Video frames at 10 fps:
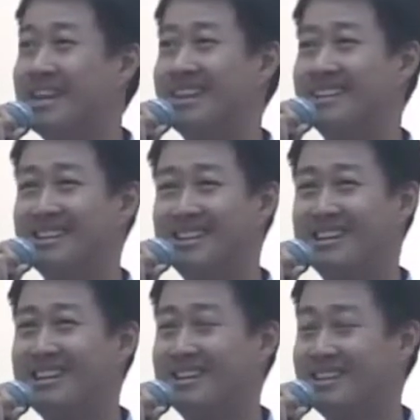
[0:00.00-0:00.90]
then,
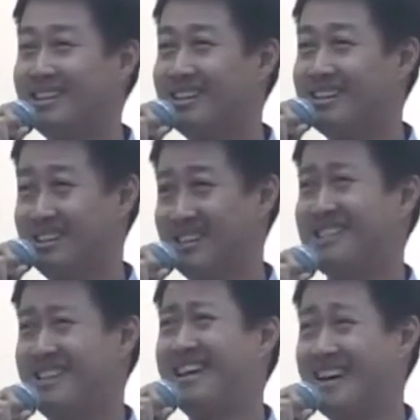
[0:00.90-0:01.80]

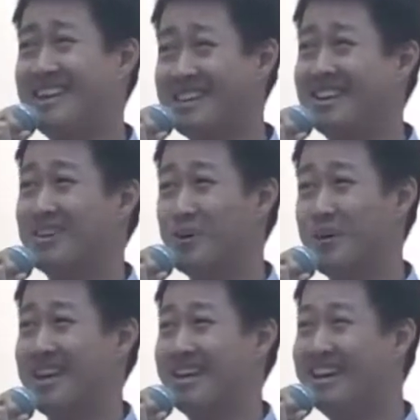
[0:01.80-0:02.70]
is there any other
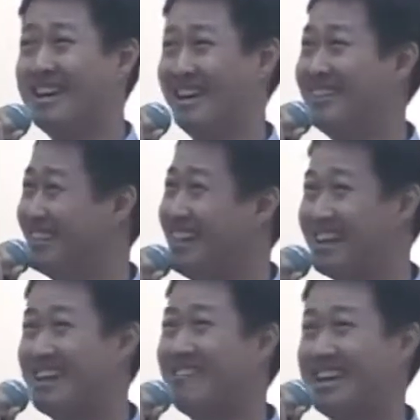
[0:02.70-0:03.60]
way other
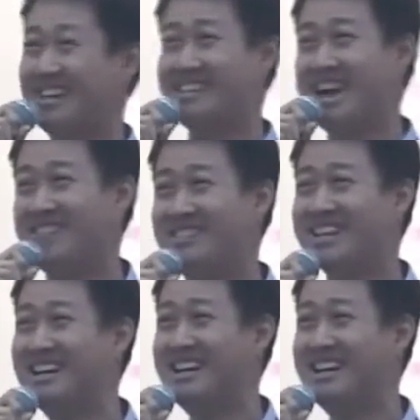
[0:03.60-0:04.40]
than giving exams?